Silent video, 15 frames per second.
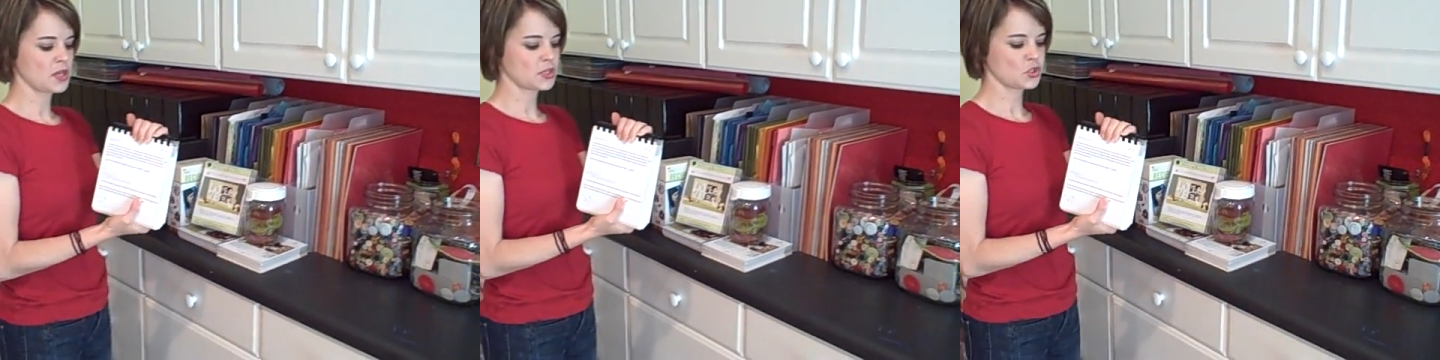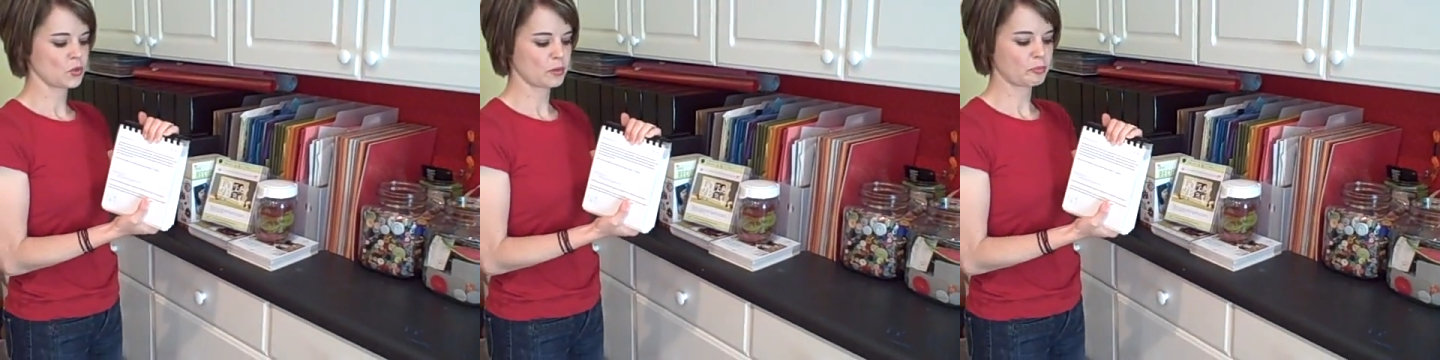
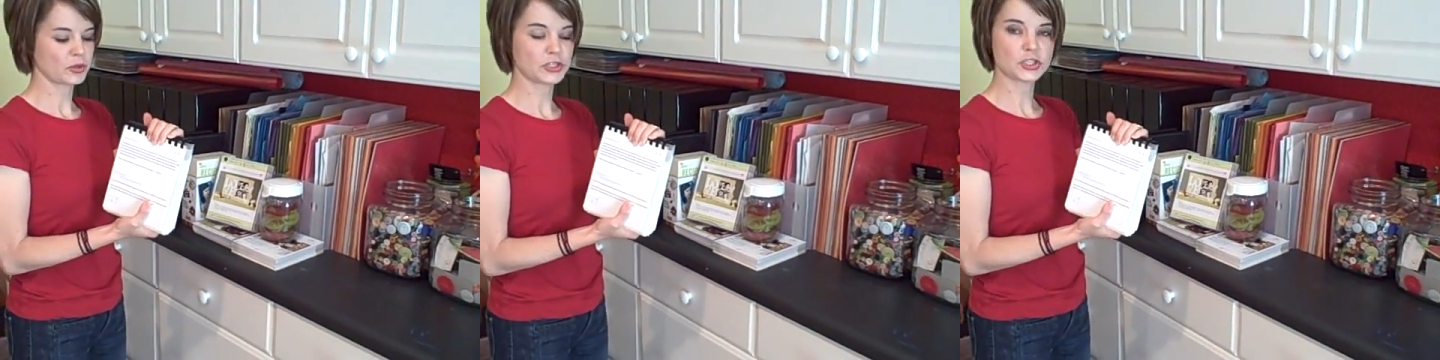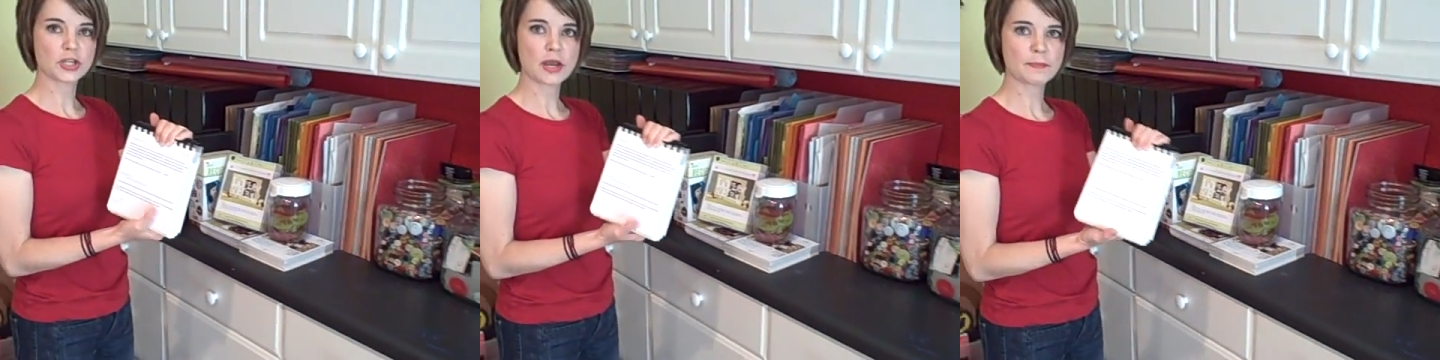to a
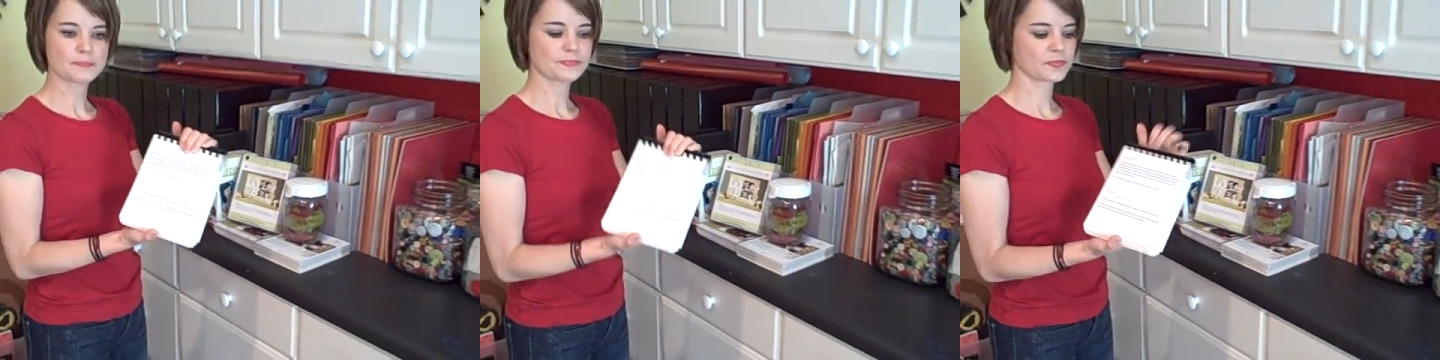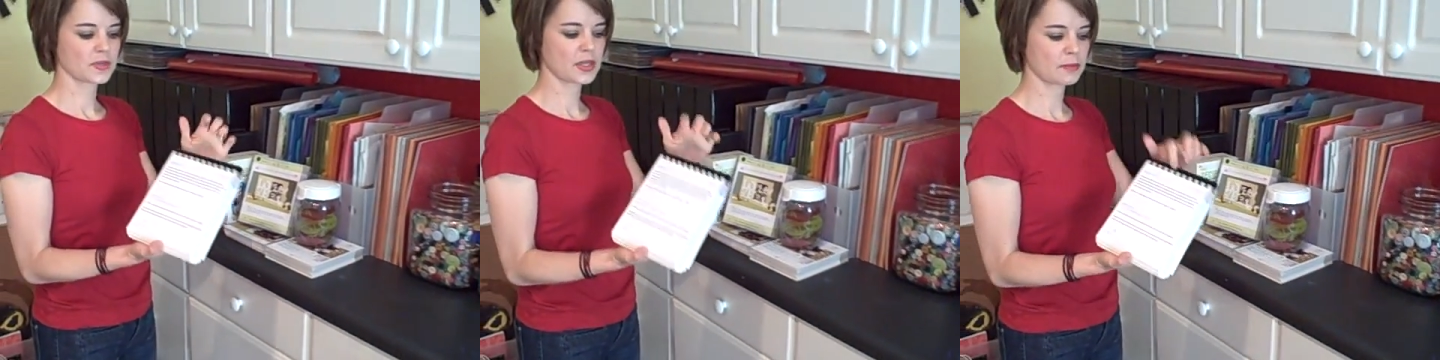print shop,
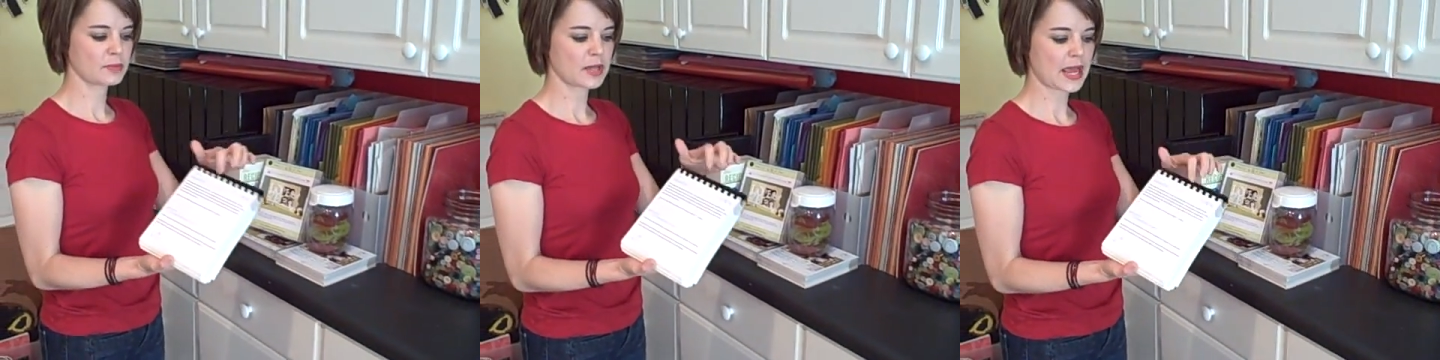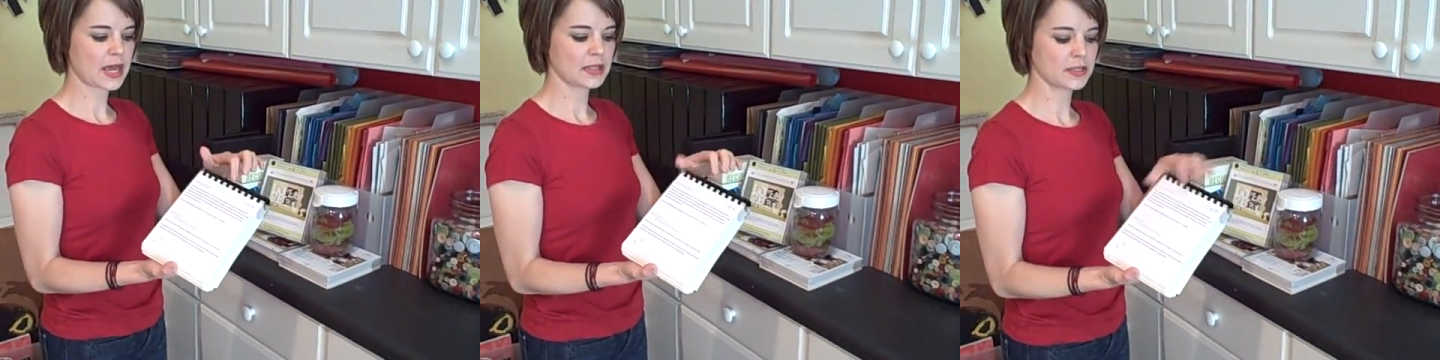get them
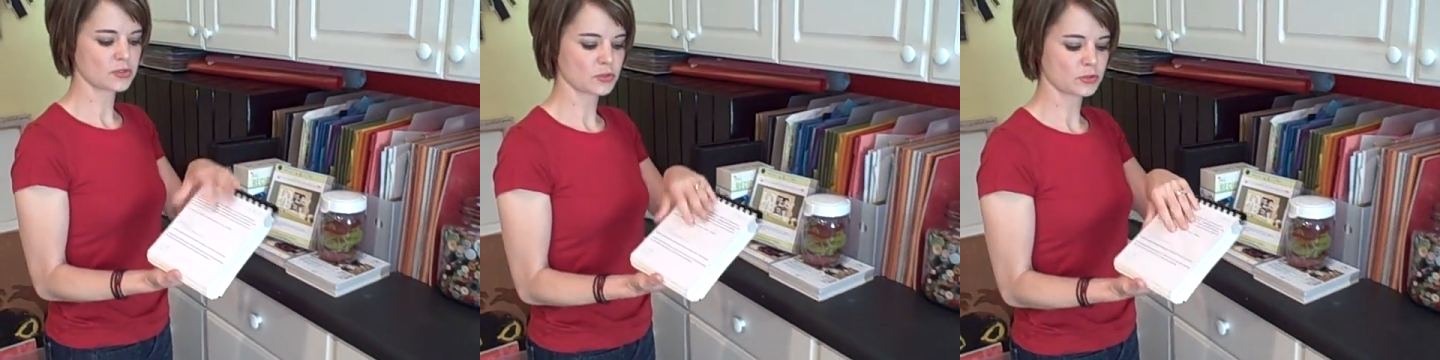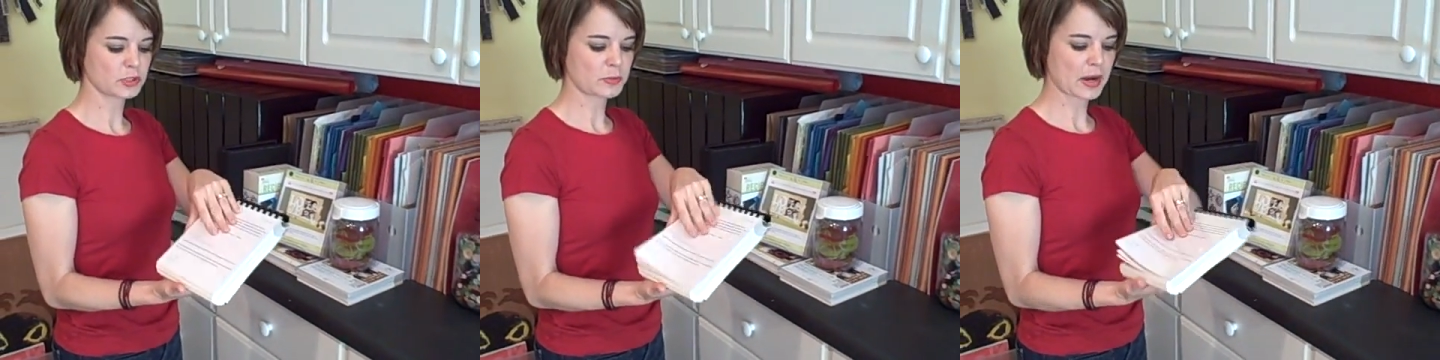to add this
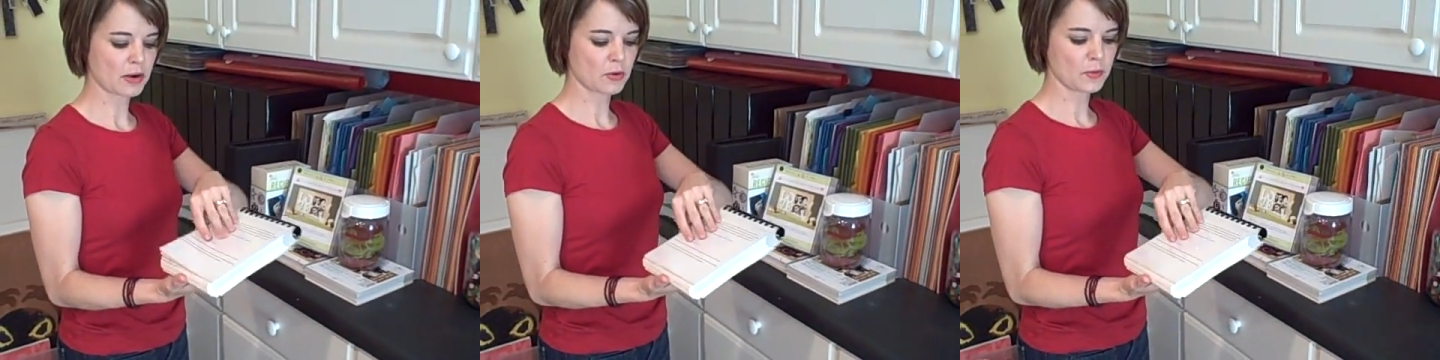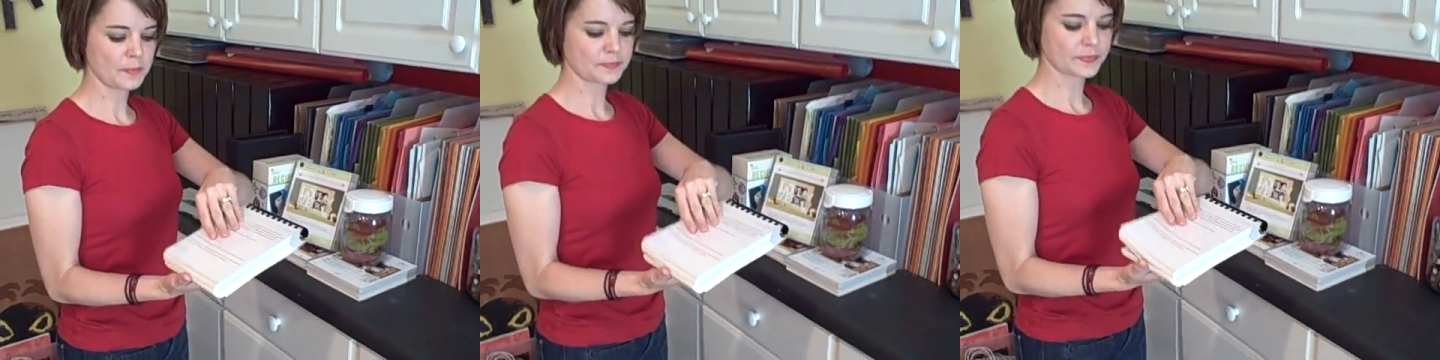little
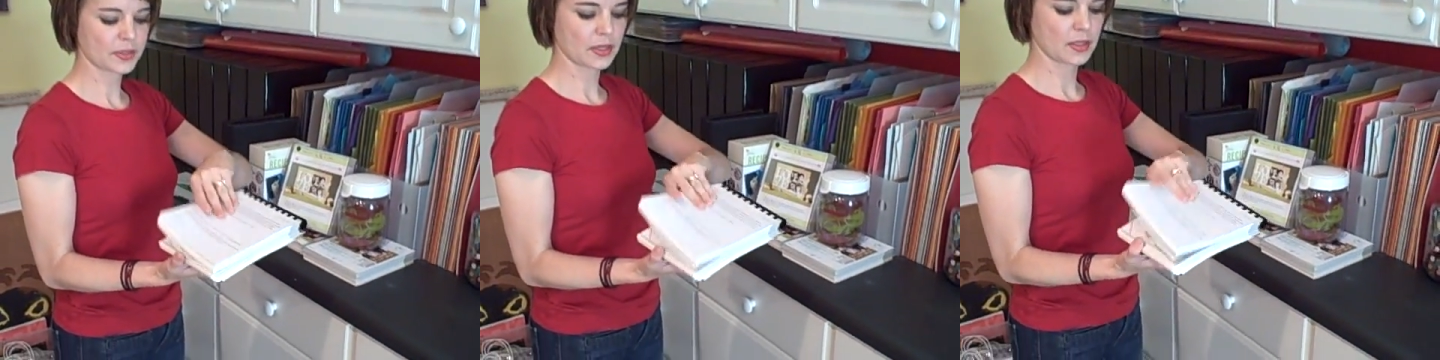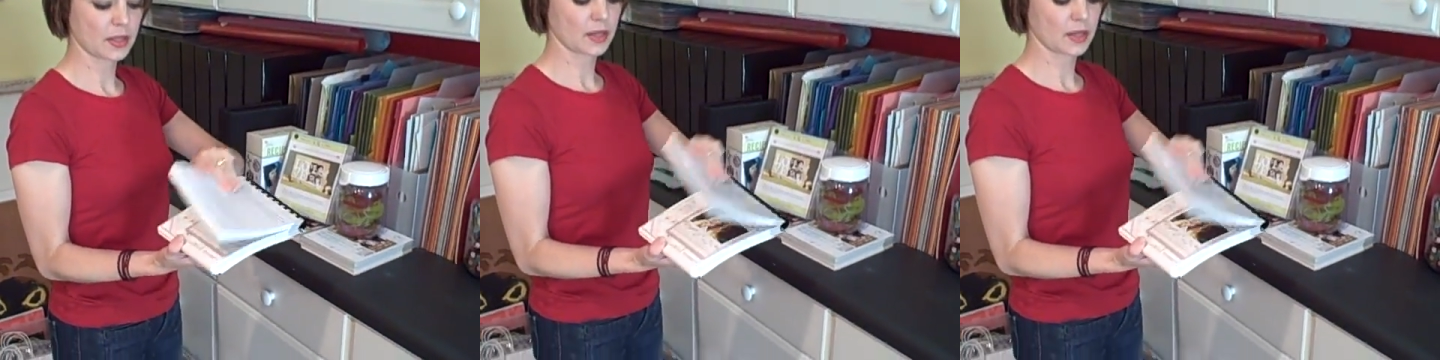spiral, and